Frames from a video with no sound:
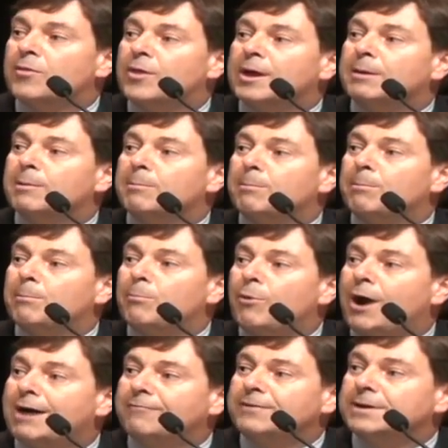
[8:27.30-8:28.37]
that
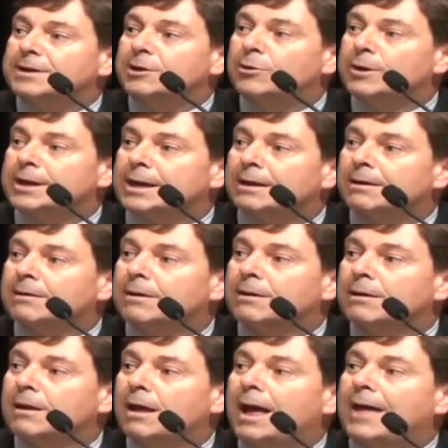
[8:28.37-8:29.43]
profiteering
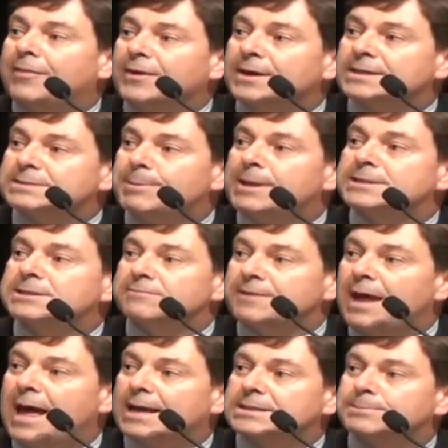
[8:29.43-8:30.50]
at the expense of
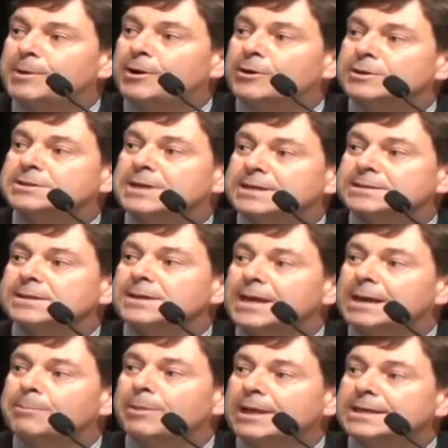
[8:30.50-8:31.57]
taxpayers doesn't
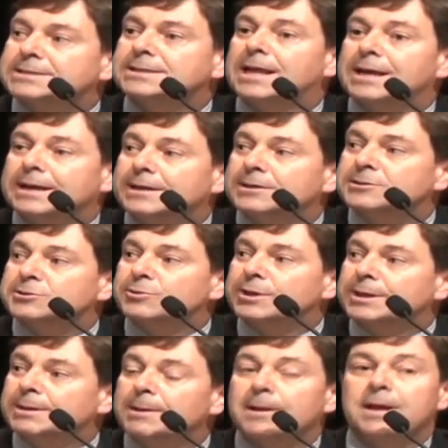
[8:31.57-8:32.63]
take place in that
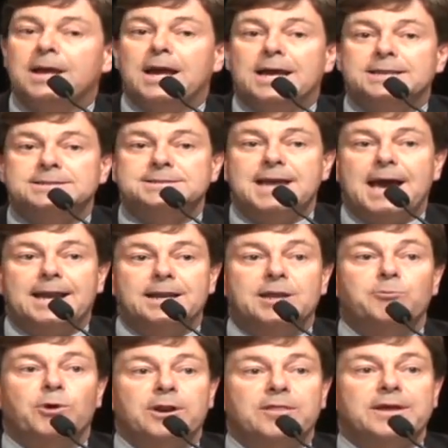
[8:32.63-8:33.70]
industry. And
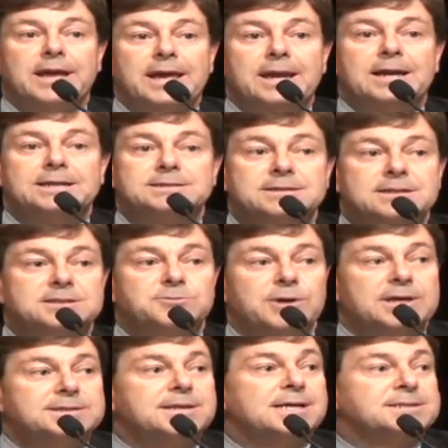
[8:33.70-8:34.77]
sadly, one of the candidates in this
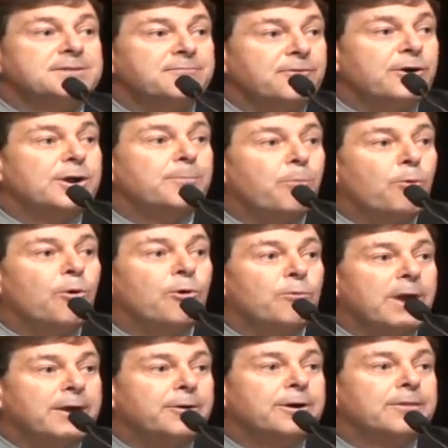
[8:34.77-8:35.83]
race has a very poor
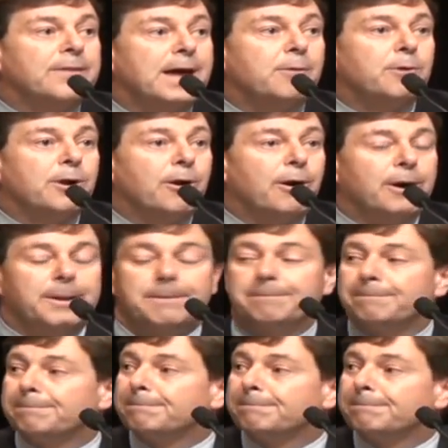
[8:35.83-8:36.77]
record in that regard.